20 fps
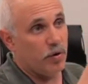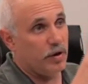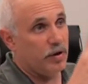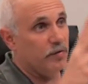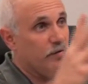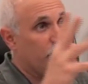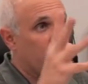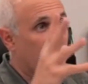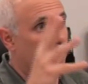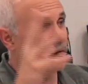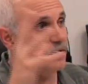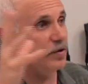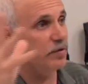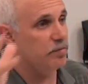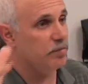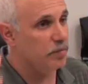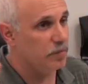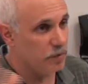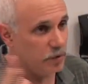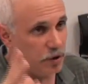involved
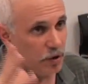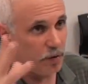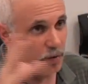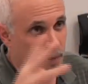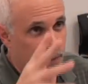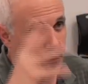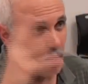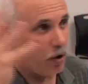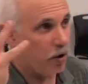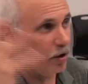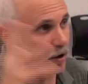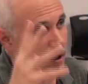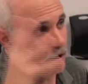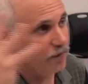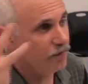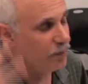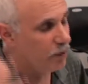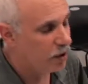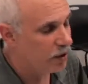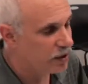in, you know, part
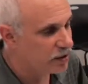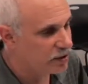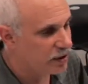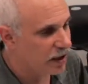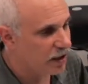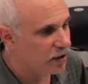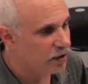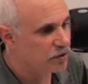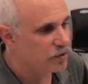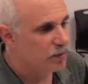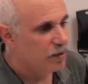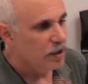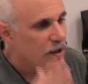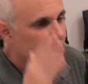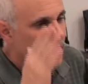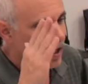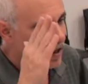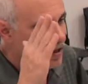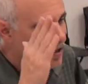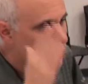of mercantilism.
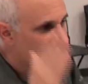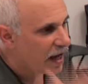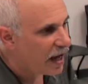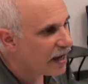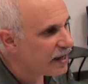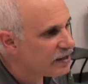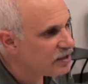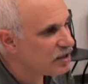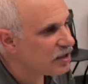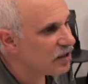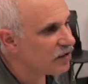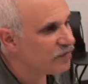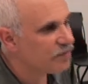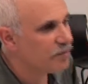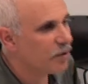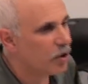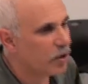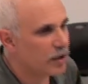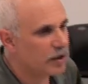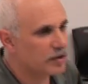And the idea of
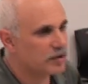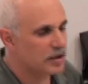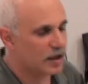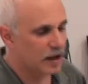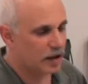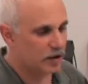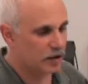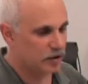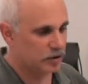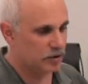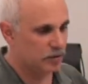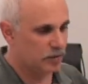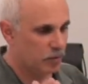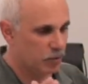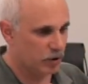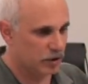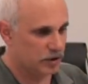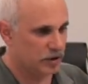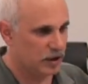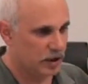
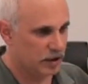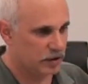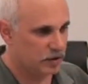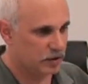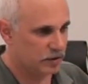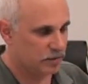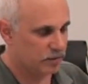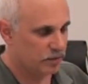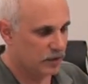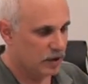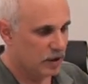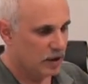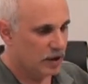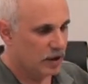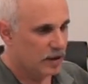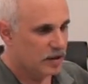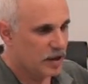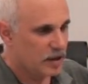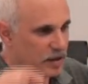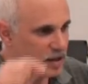mercantilism was this,
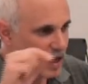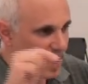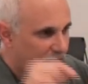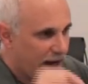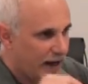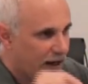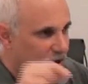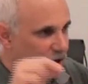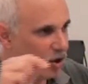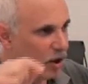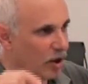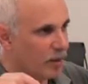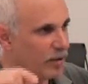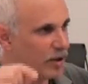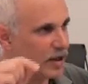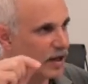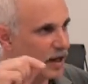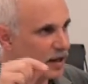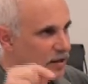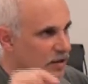that the
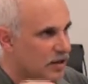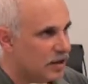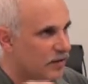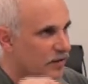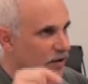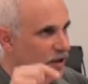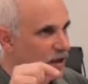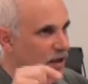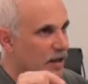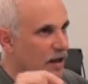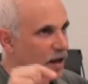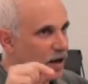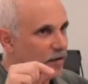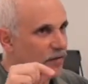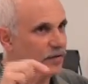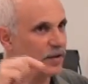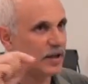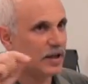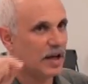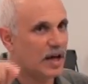economic activity
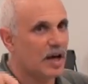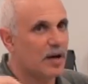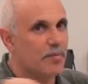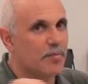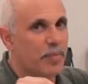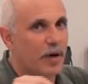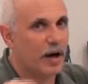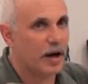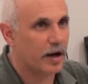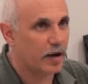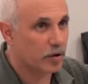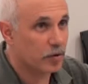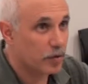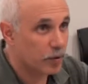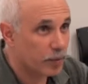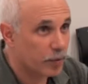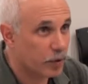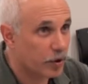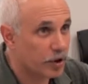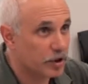of the empire,
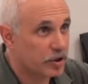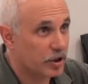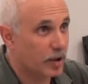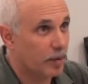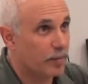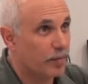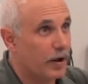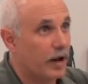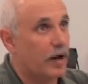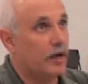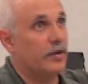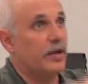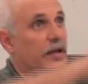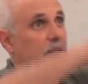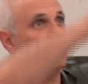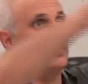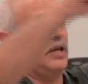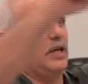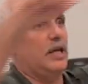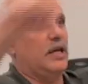the British Empire,
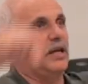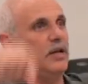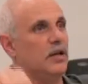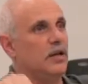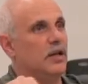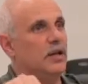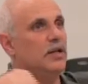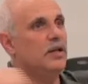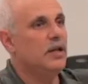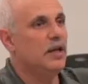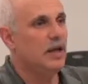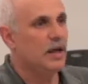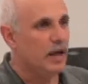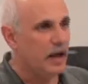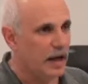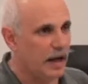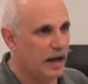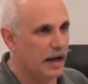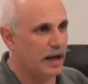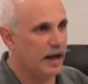that's England
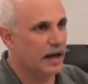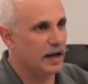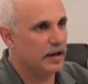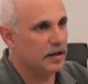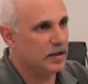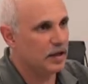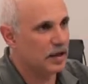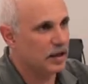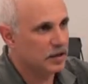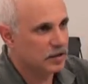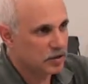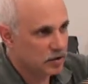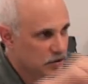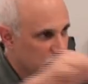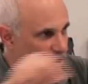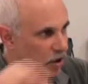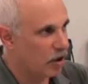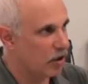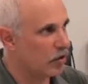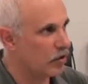and its
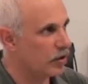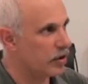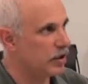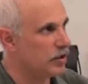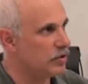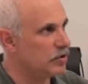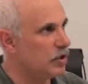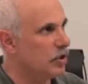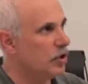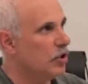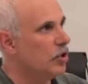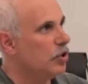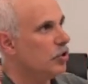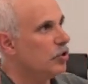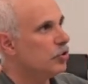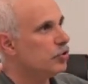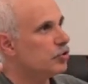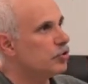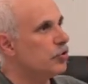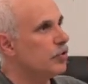colonies,
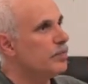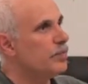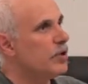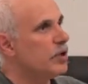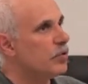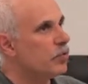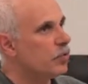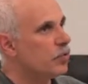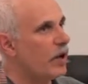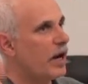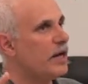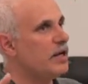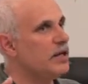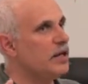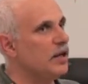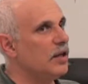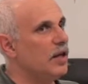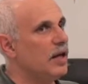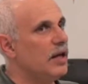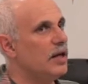should be
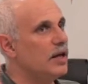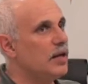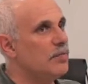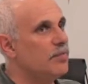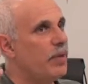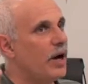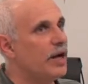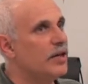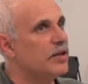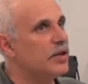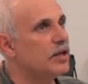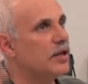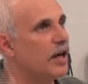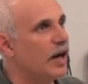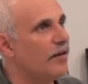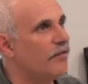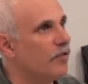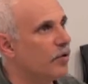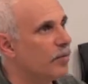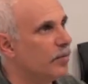regulated by the
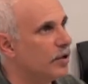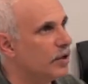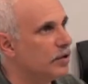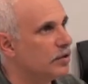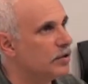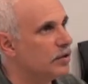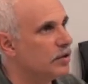government